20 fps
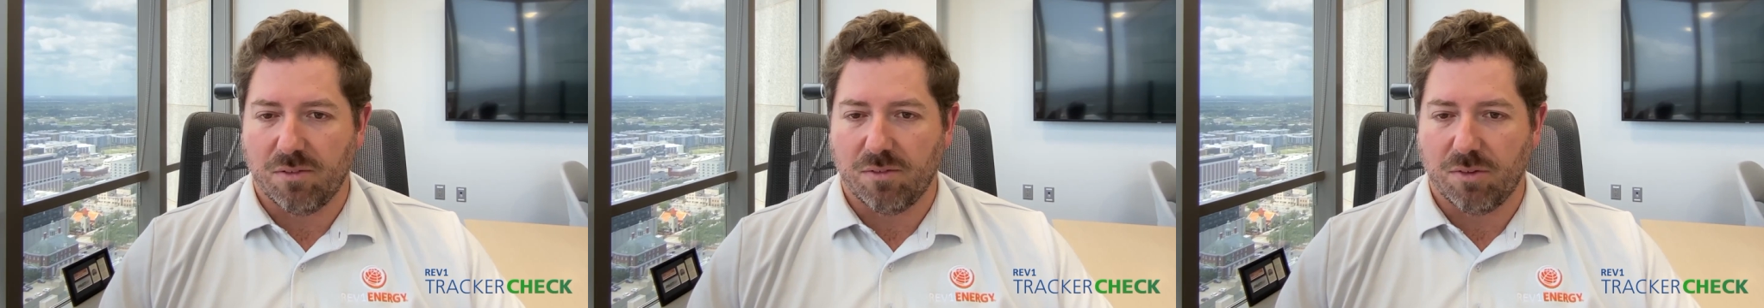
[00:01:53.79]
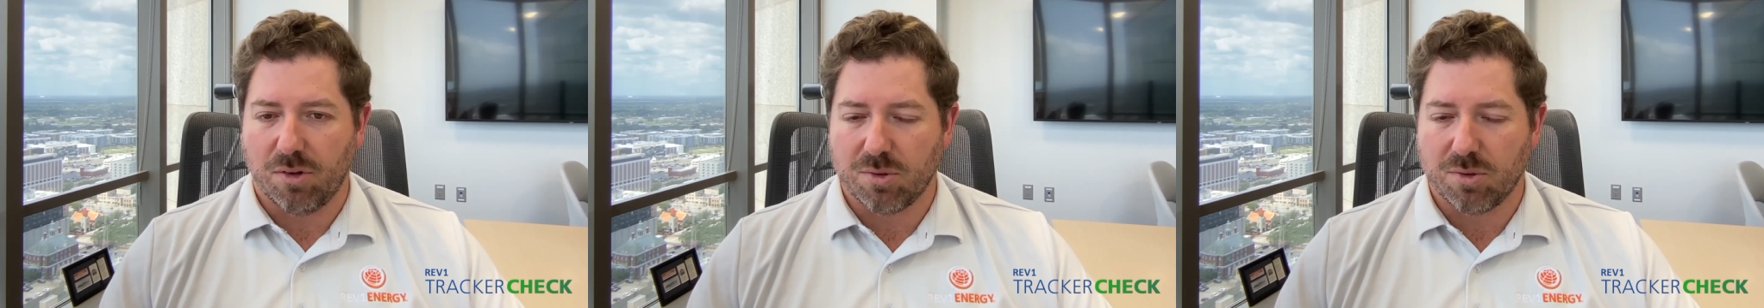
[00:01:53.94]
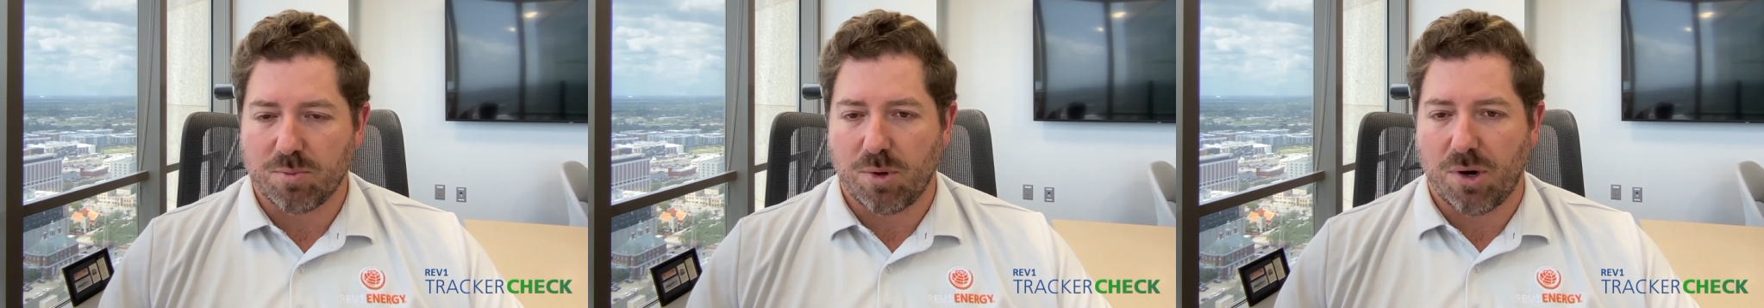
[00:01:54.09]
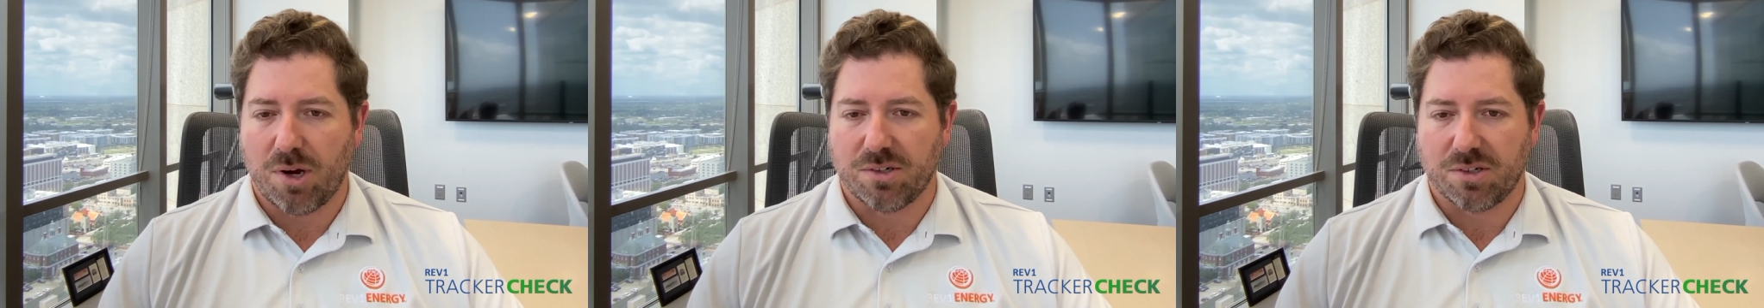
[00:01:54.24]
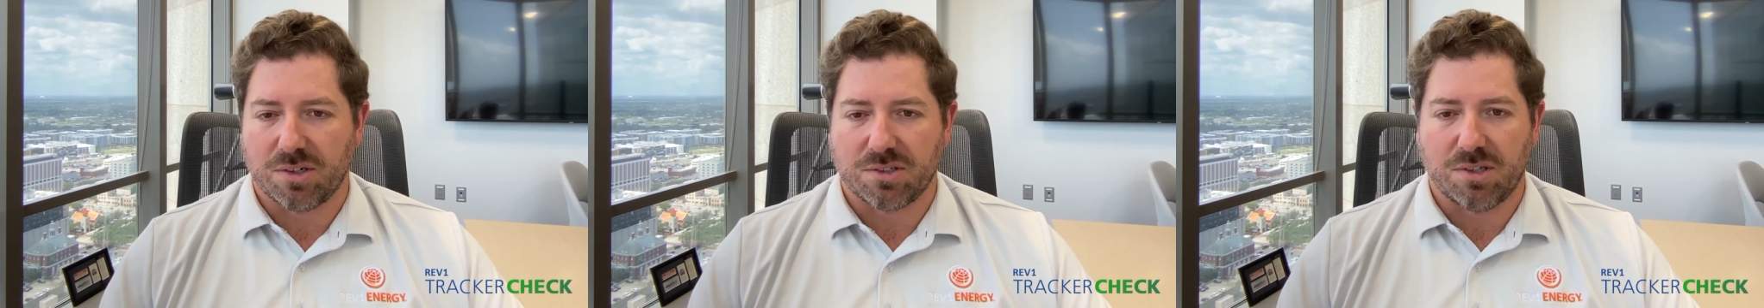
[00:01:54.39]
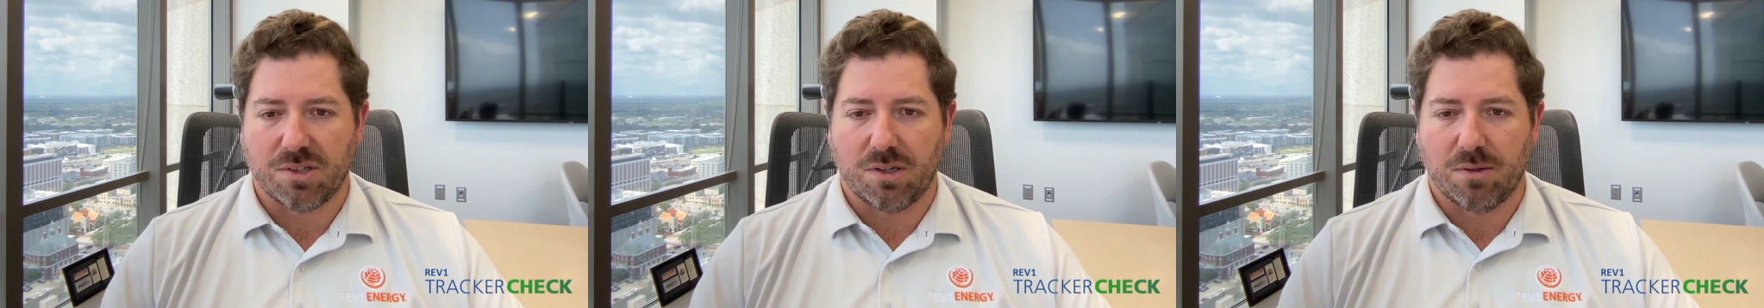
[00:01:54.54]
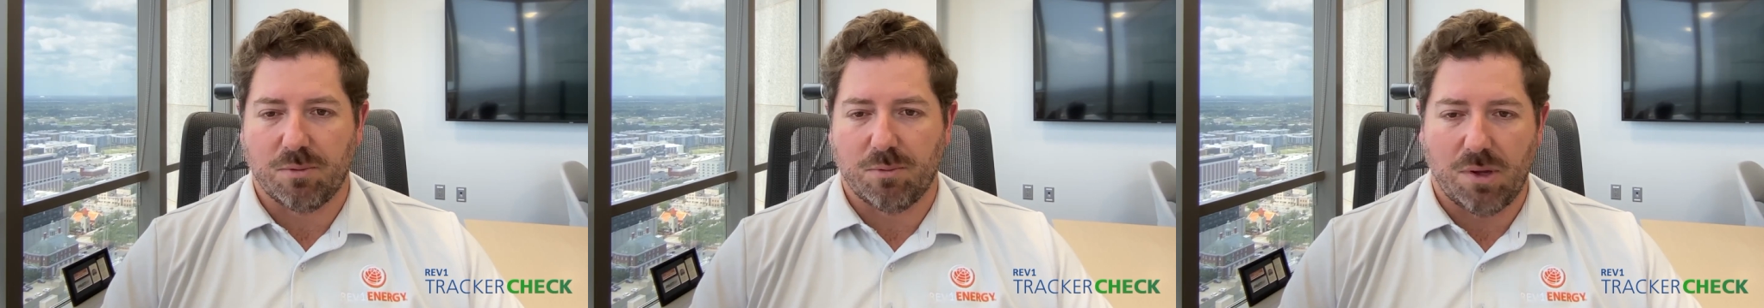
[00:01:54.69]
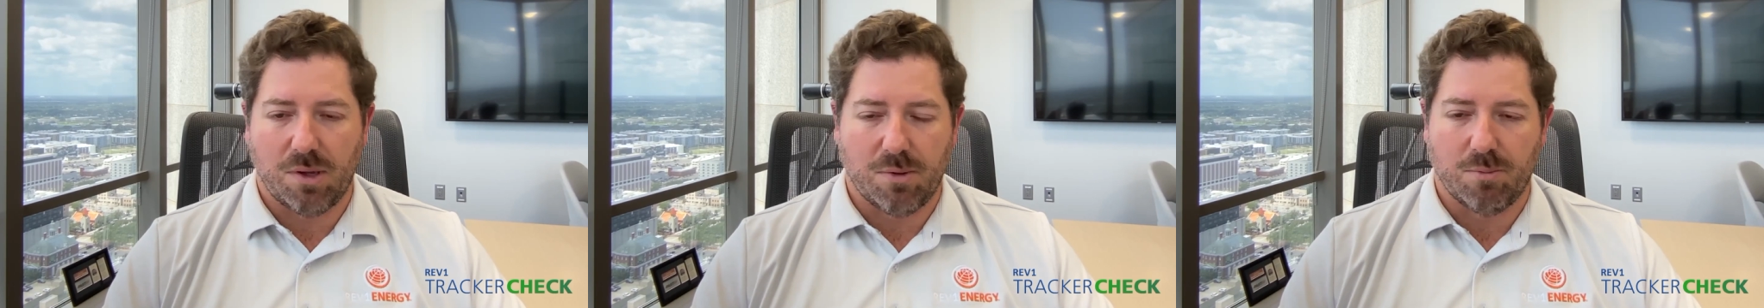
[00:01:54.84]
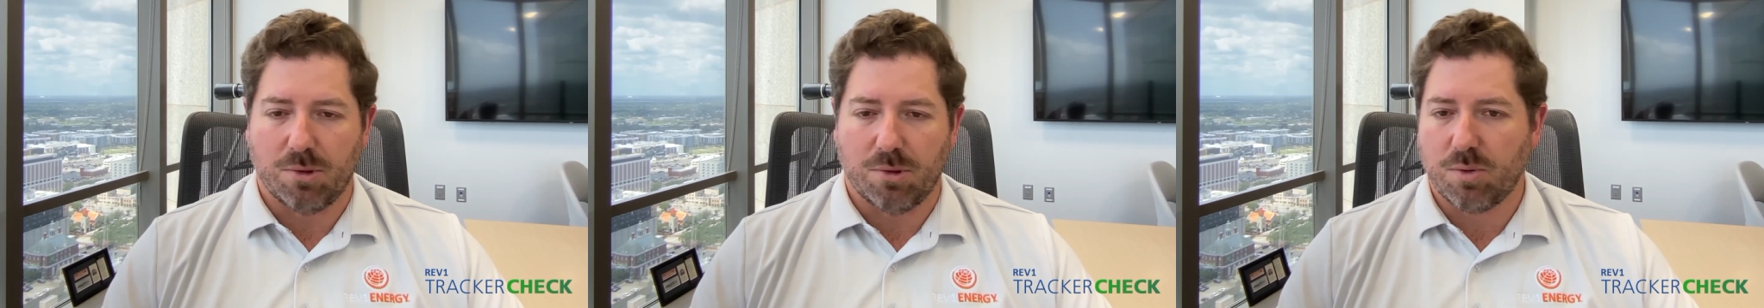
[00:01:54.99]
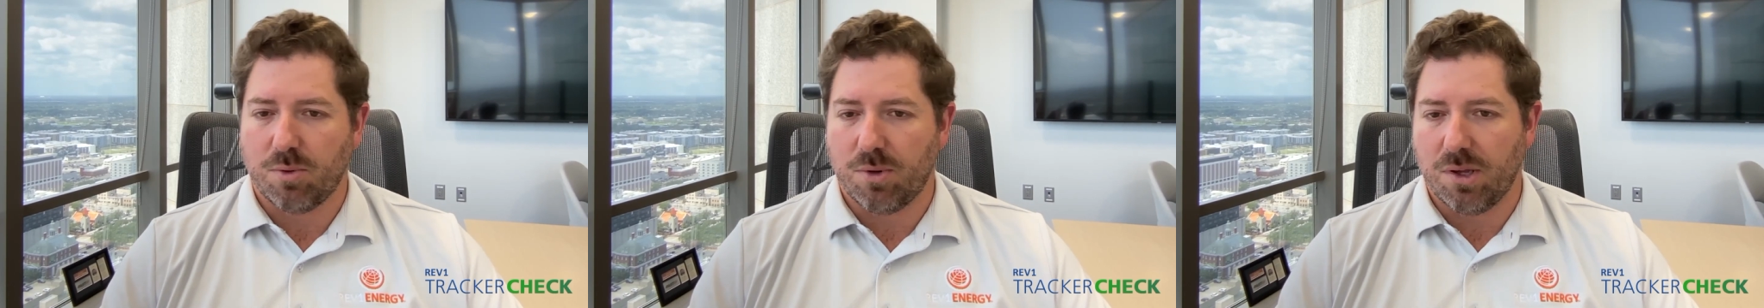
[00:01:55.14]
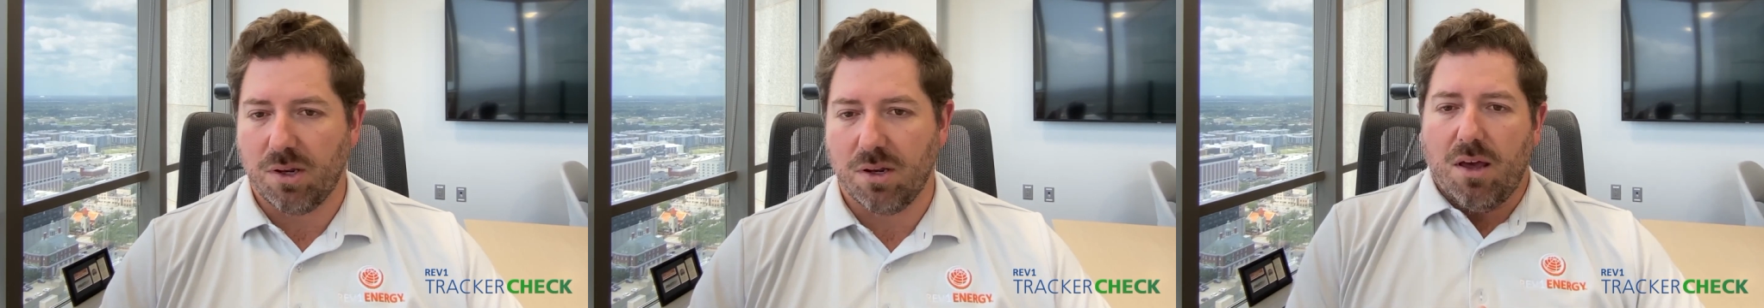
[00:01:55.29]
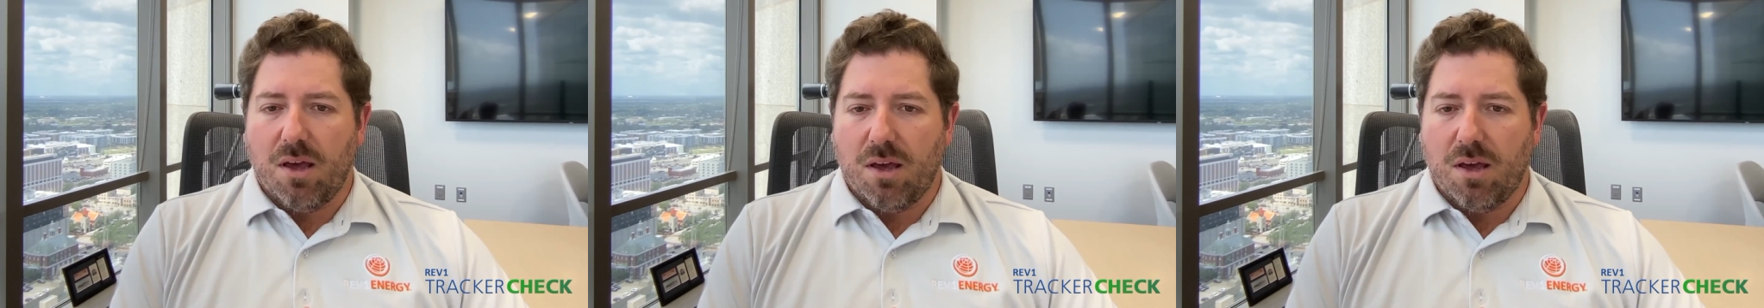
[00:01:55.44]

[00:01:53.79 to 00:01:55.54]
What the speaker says: of those projects in between.